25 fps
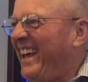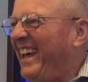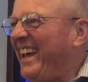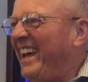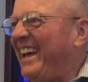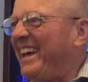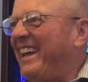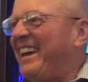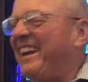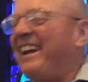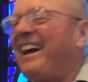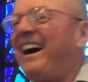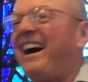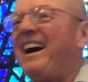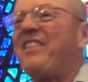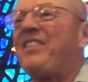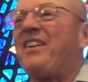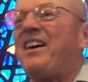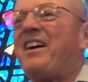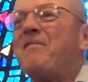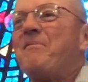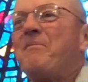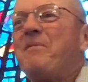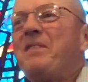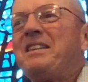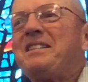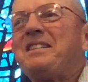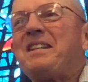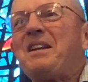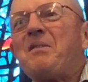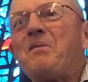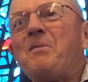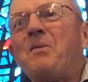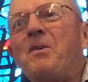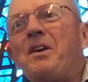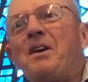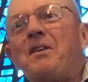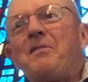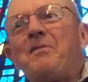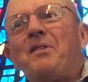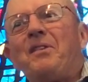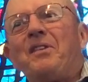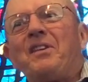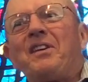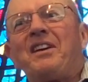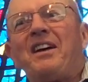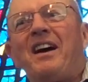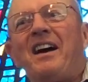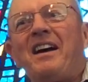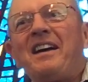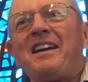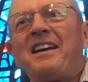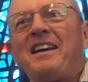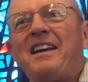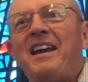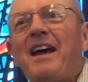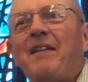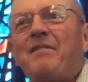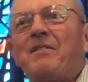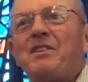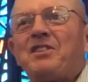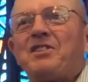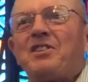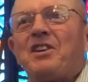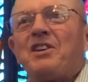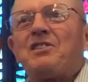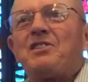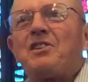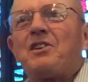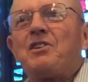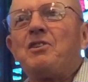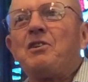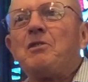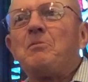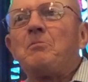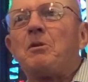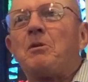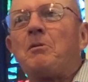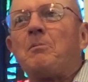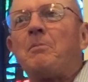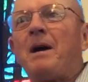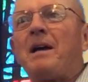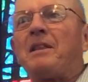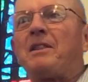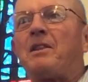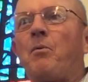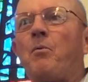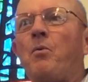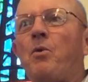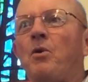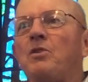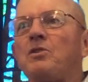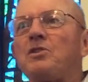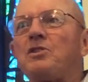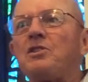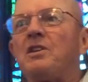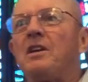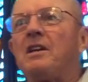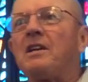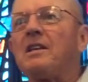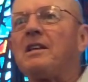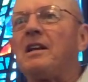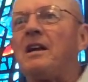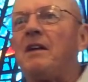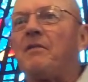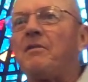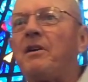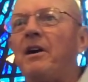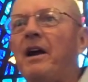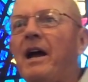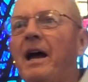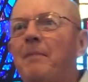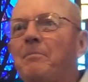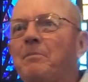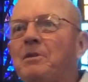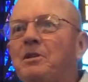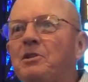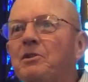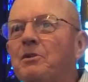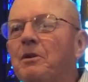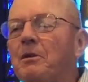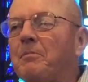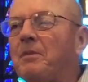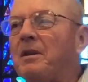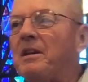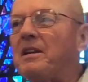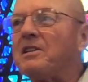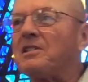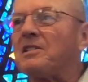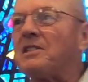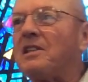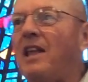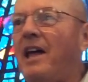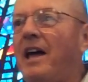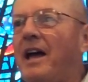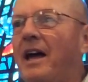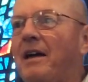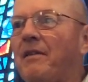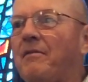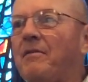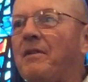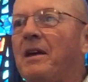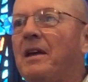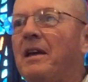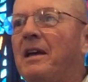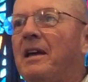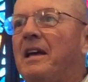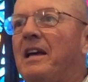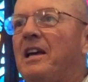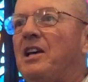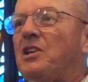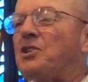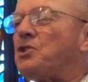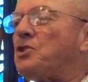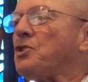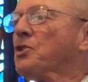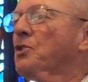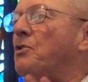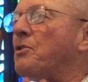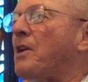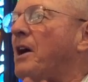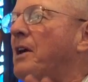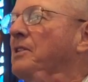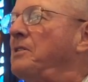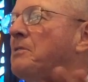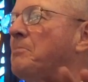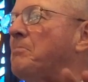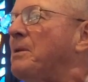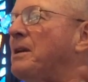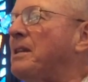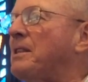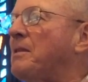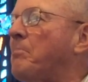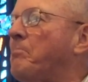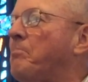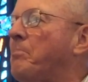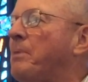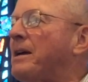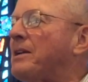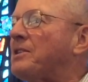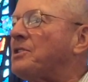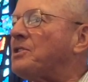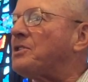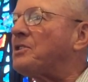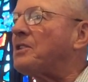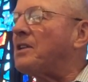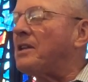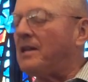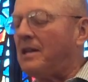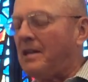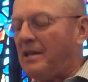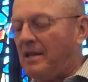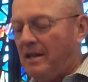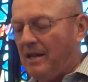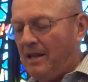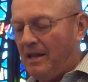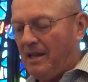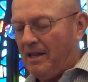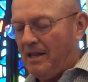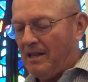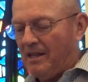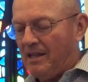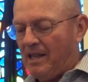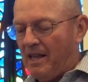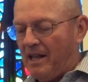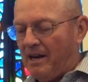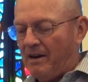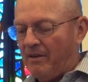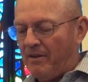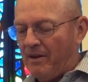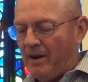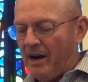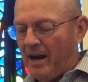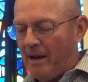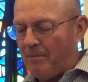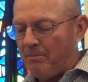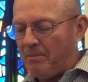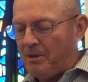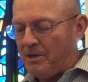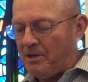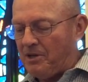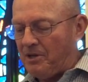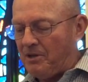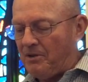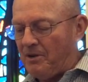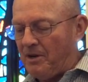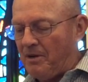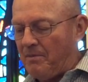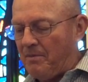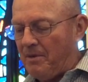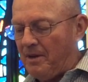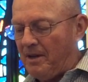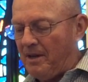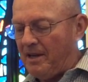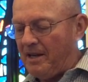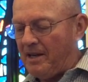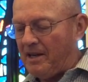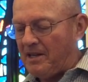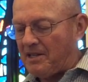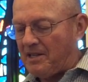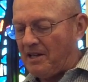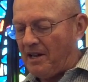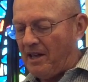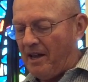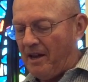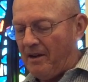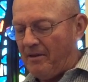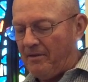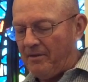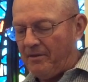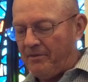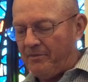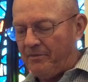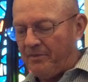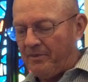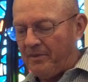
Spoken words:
And I thought, isn't it wonderful? A guy can have a sense of humor about the worst thing that ever happened to him in his life has turned out to be the best thing that ever happened to him in his life.